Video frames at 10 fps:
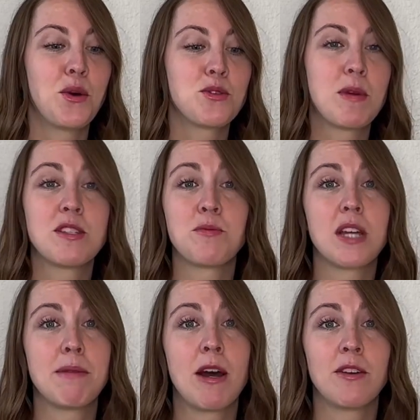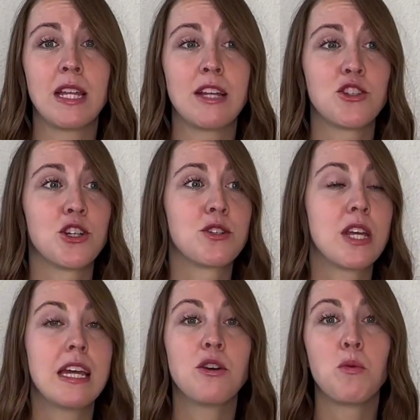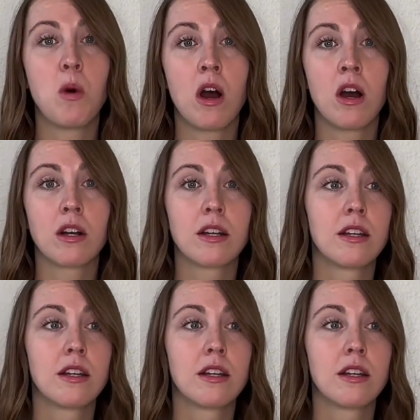spend some time out in nature, take a walk